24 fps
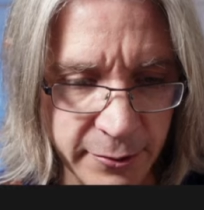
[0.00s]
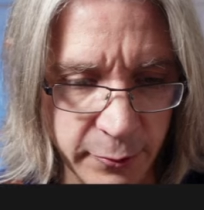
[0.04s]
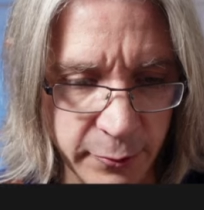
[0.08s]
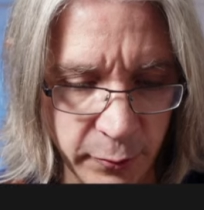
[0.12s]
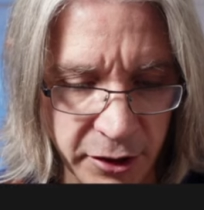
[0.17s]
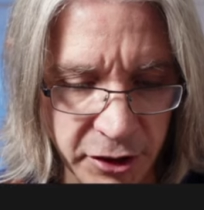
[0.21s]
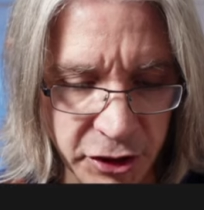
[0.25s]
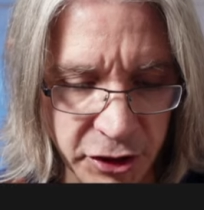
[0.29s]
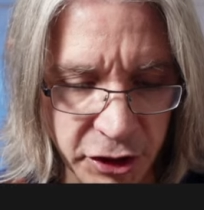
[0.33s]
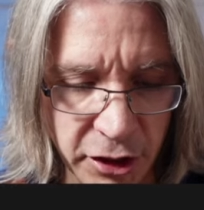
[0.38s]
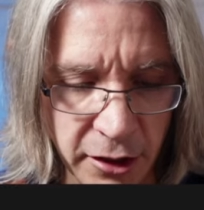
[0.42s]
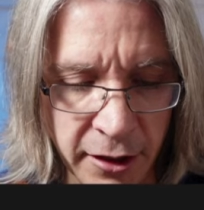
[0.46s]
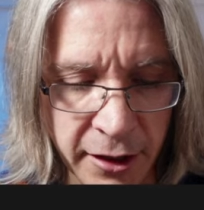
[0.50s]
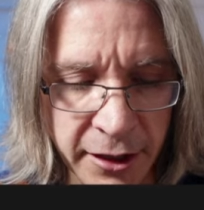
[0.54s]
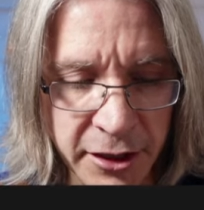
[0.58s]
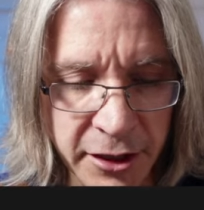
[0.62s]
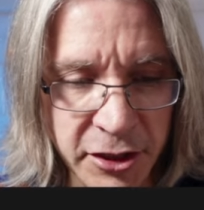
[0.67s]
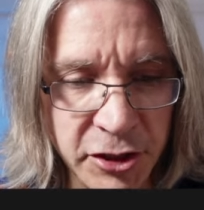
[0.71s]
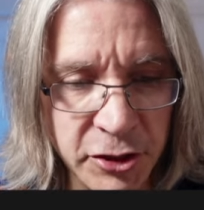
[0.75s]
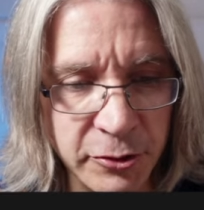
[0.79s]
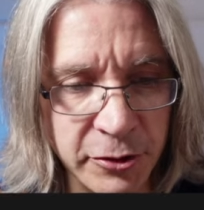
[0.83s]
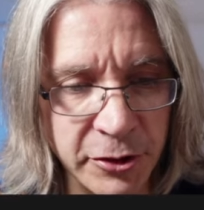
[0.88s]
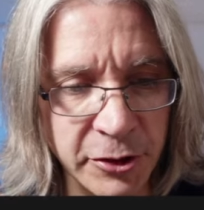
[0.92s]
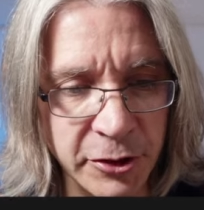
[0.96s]
which I
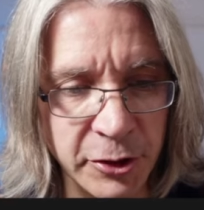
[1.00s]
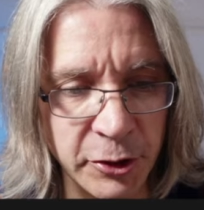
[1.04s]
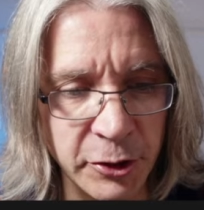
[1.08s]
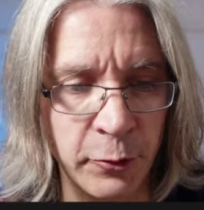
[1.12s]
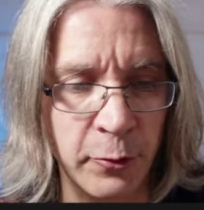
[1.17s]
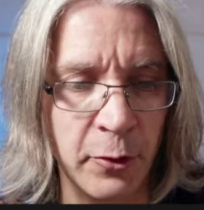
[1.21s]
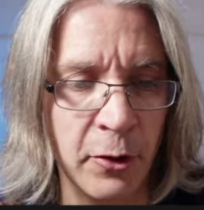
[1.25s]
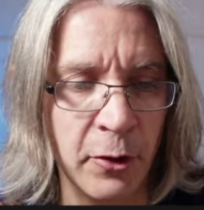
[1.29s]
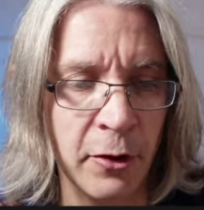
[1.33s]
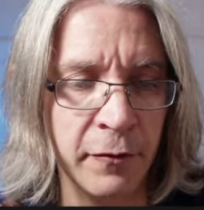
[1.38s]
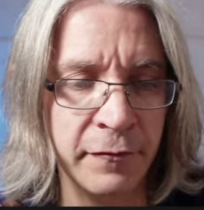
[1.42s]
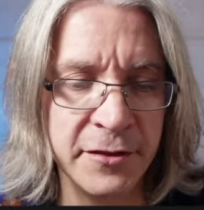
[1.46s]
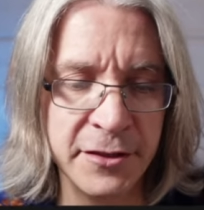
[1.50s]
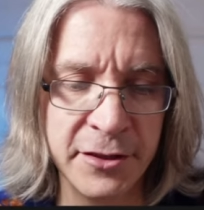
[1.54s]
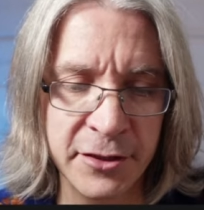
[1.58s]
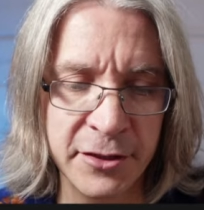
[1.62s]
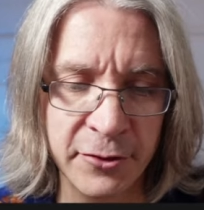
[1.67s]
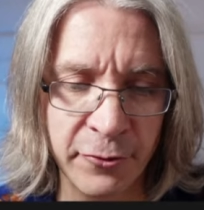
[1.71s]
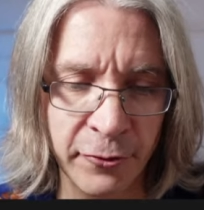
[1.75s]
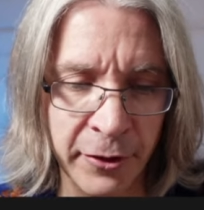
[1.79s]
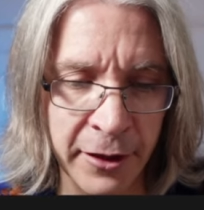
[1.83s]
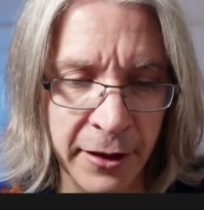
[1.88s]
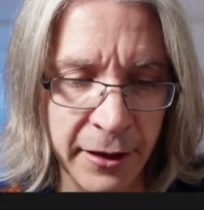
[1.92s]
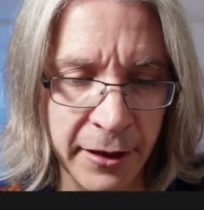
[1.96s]
shall do off
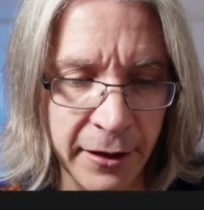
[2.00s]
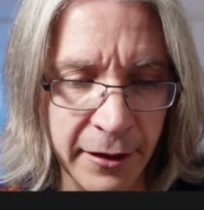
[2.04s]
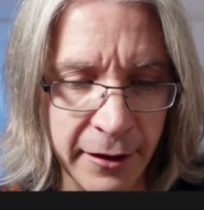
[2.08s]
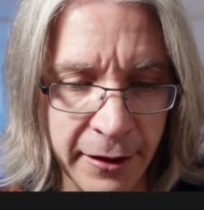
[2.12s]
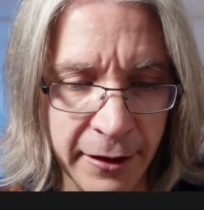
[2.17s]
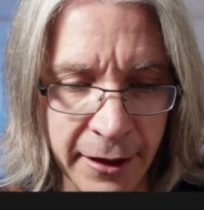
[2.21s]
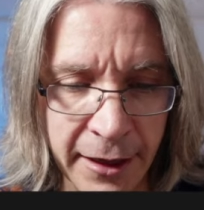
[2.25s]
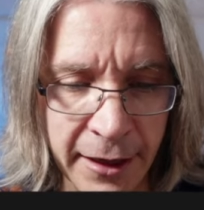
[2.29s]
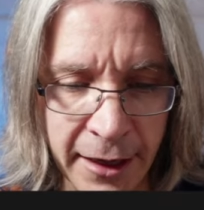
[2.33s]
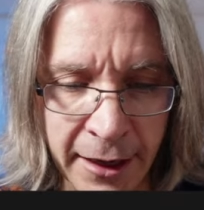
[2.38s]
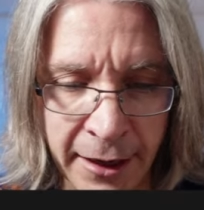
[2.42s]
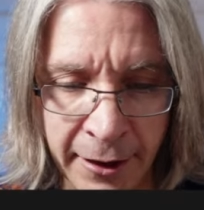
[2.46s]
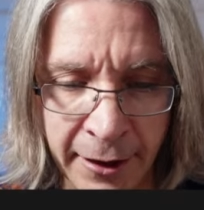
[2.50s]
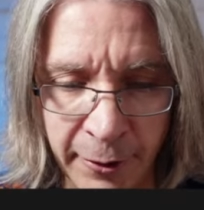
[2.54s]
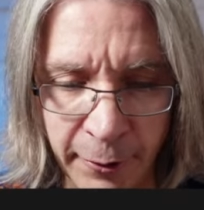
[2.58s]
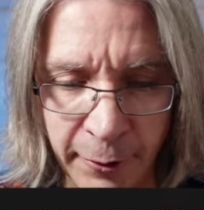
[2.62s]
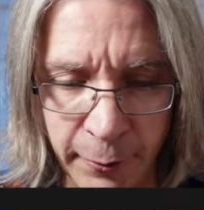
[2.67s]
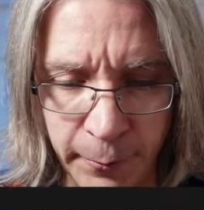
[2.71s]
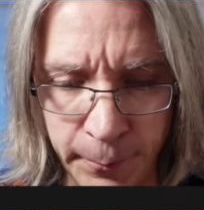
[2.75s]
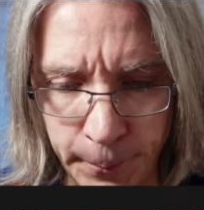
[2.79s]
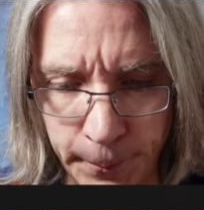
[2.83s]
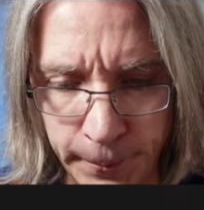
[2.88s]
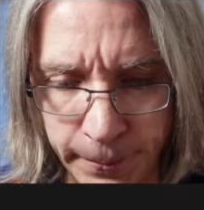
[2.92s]
screen now.